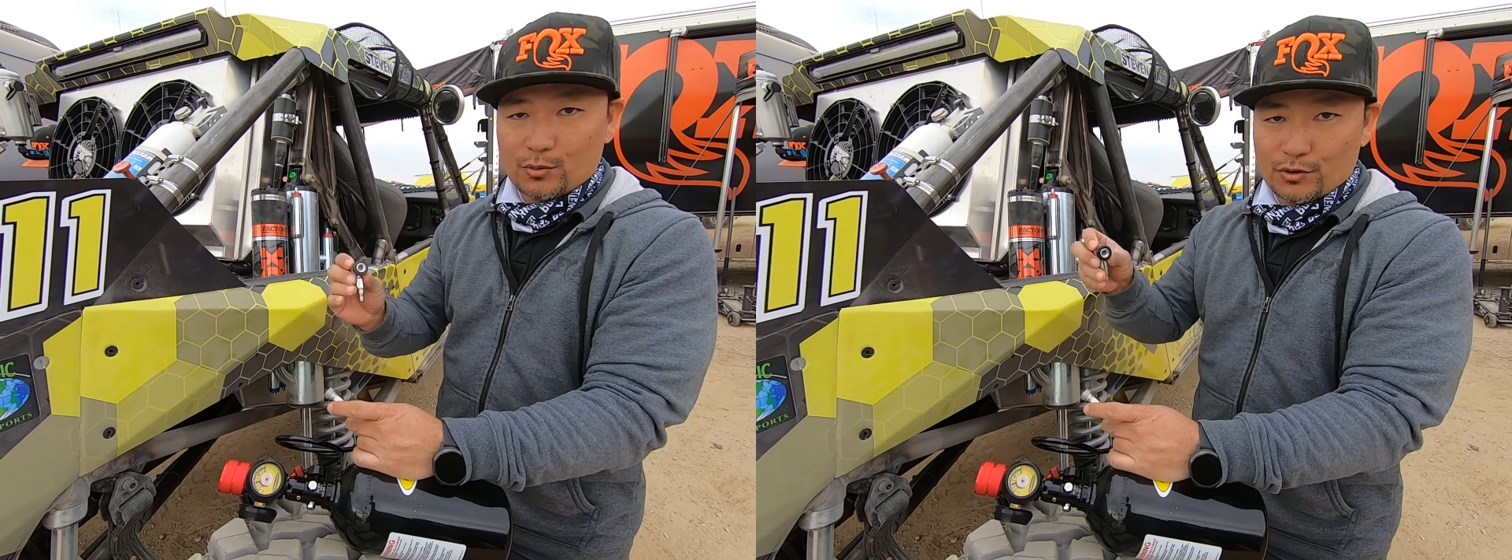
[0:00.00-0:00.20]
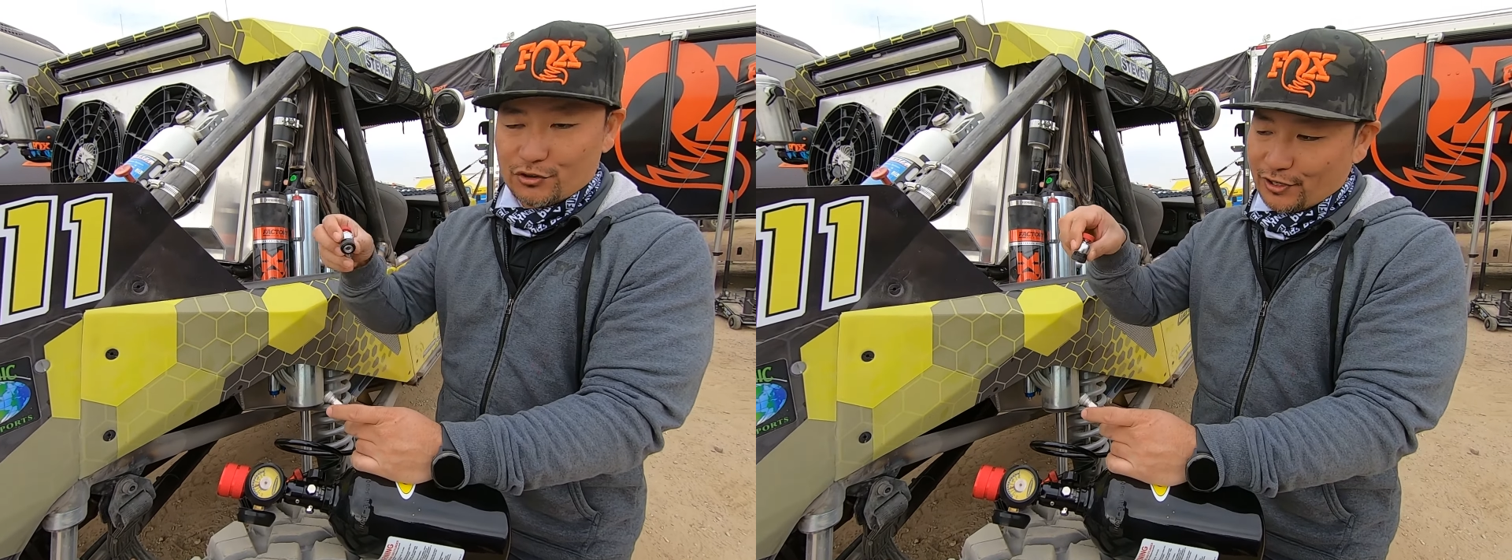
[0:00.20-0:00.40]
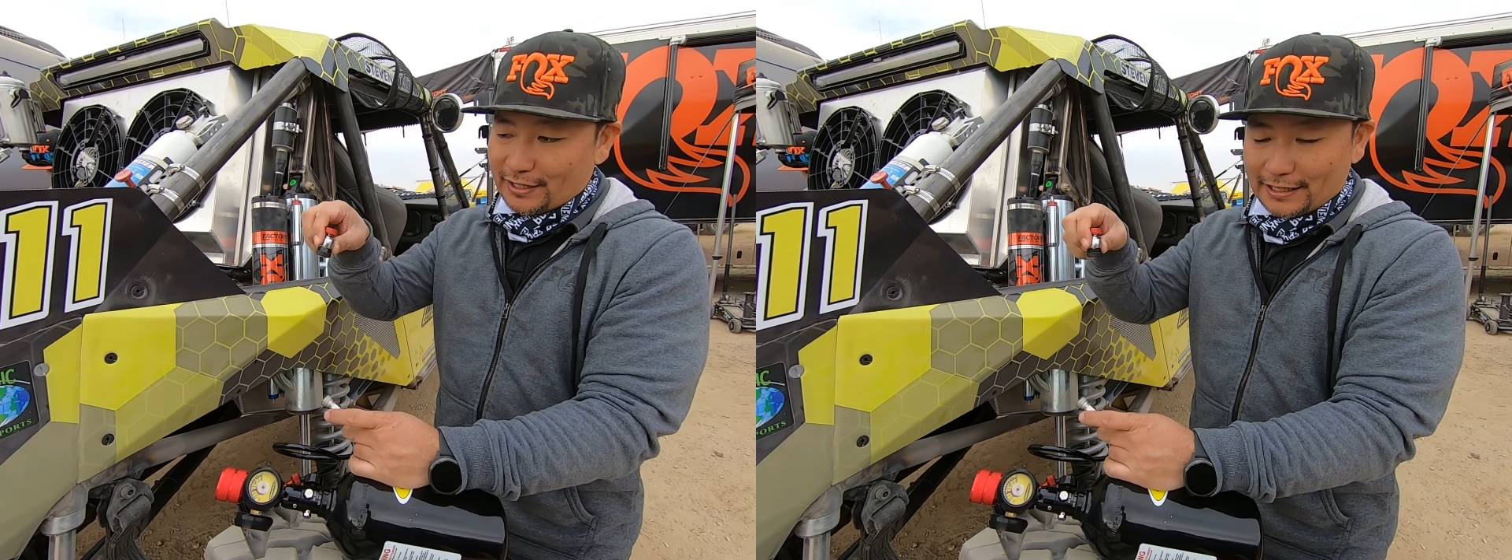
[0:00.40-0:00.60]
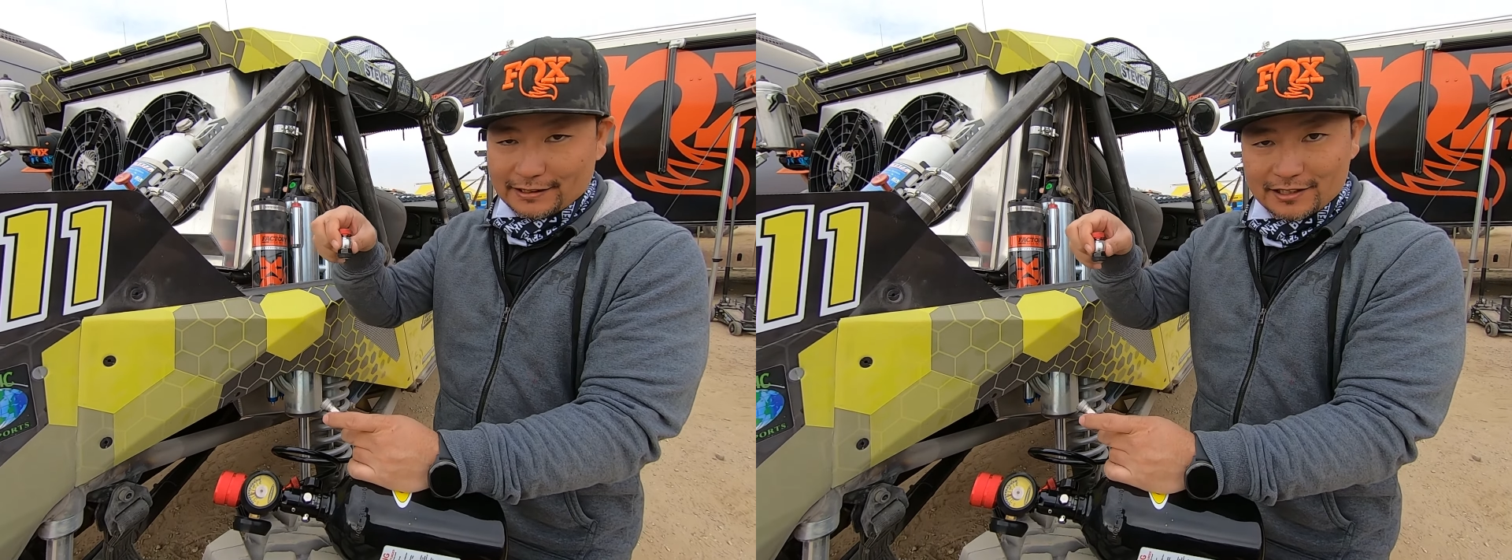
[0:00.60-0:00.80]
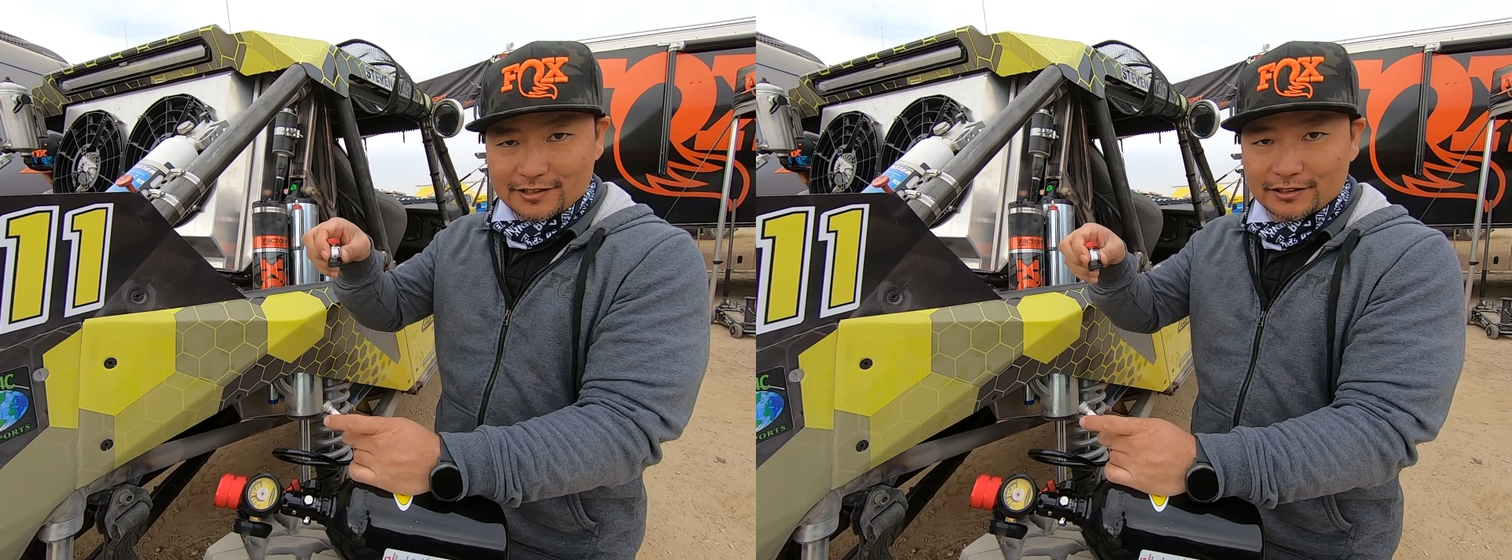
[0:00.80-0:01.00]
when you're trying to
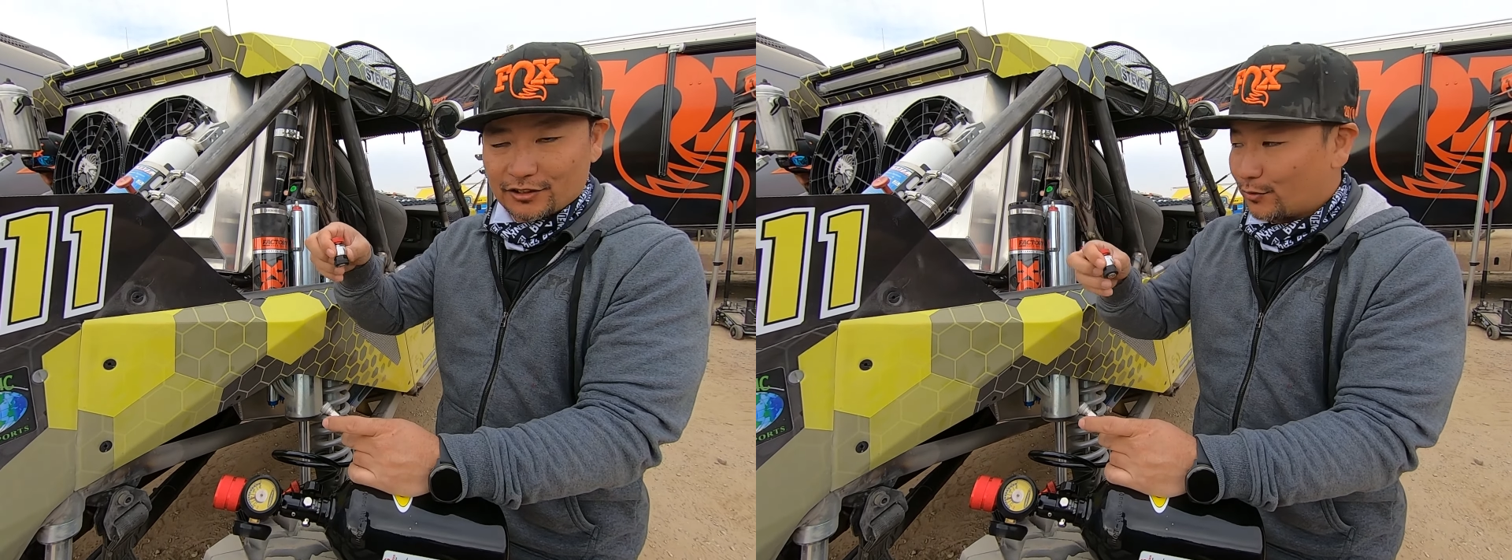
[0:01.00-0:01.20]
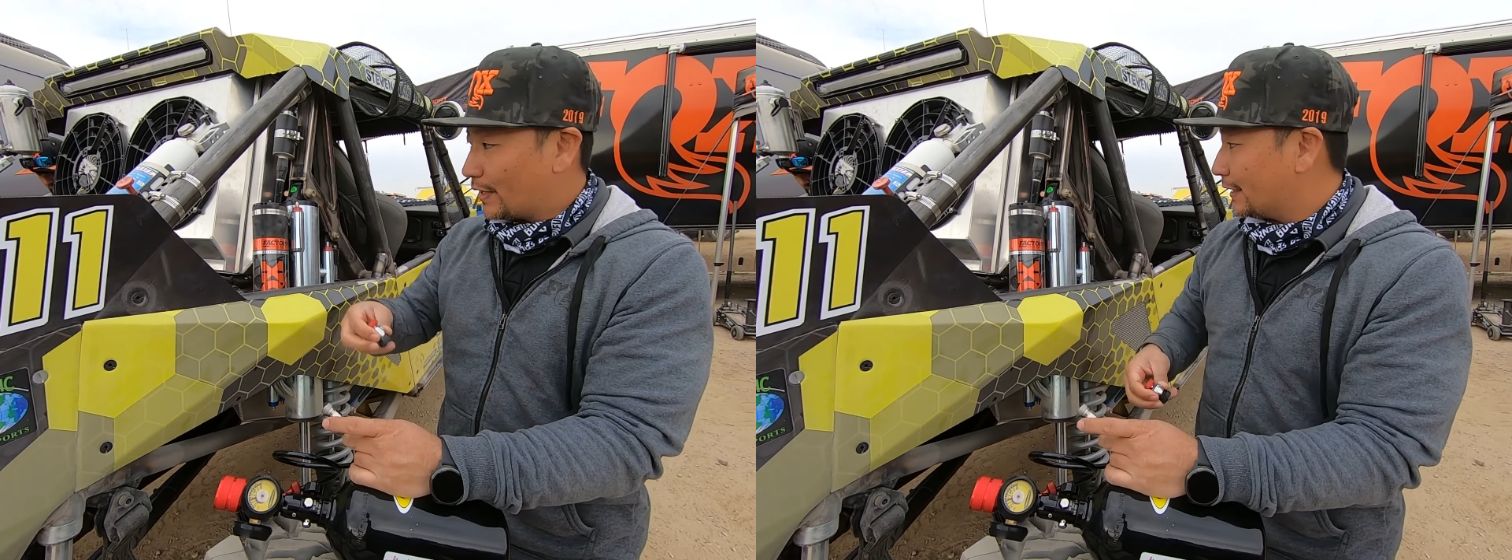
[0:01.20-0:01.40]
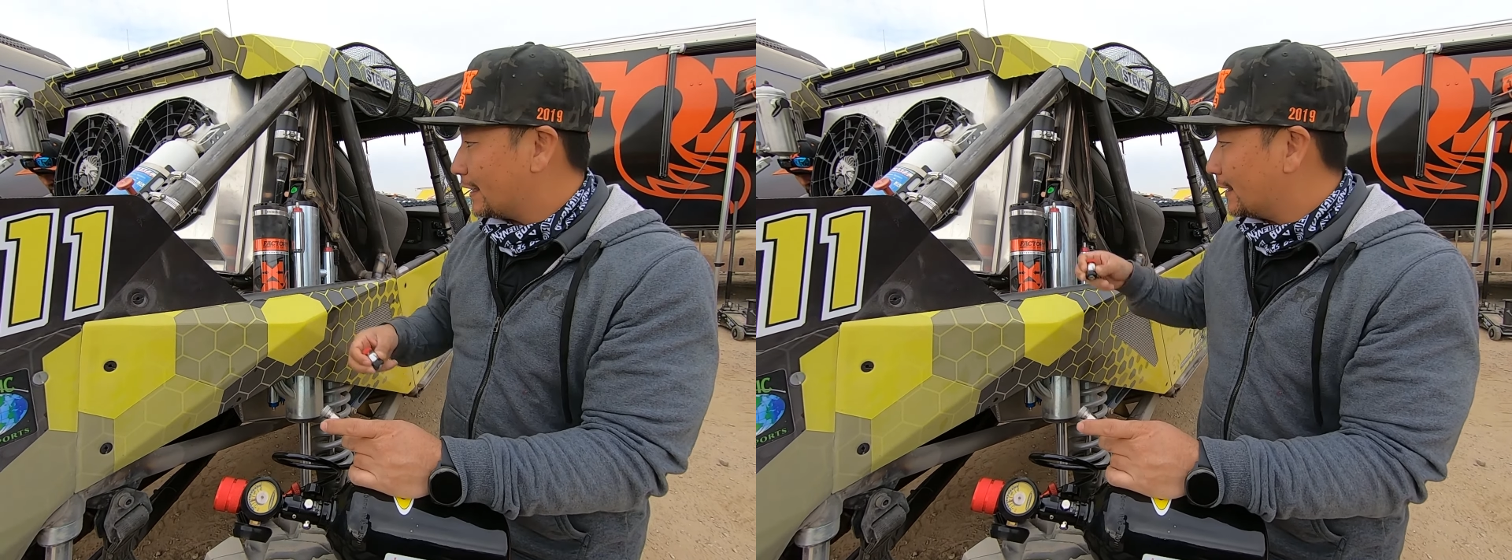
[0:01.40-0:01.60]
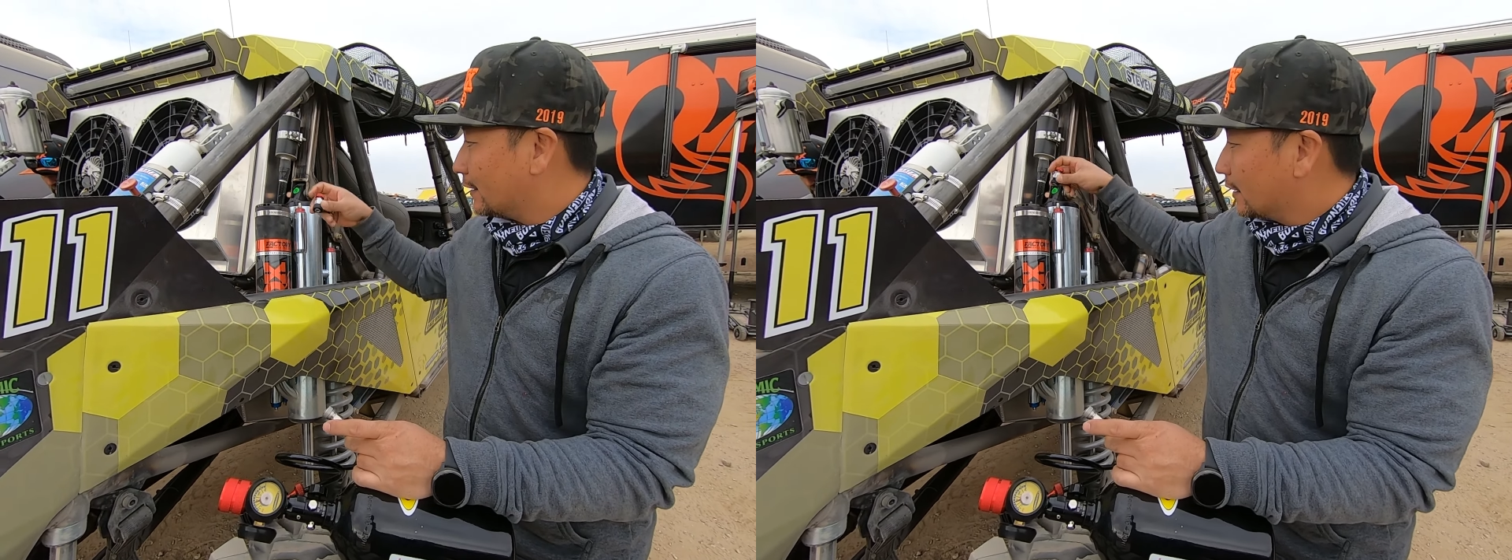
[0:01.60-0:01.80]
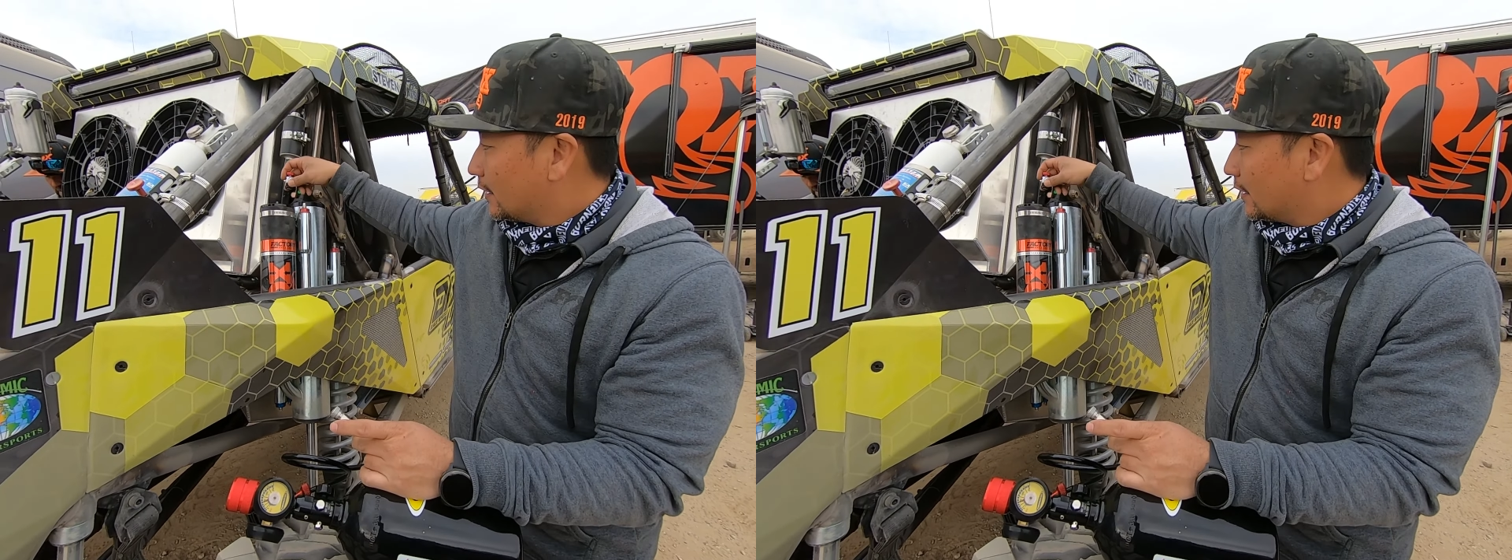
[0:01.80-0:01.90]
get this thing to thread in.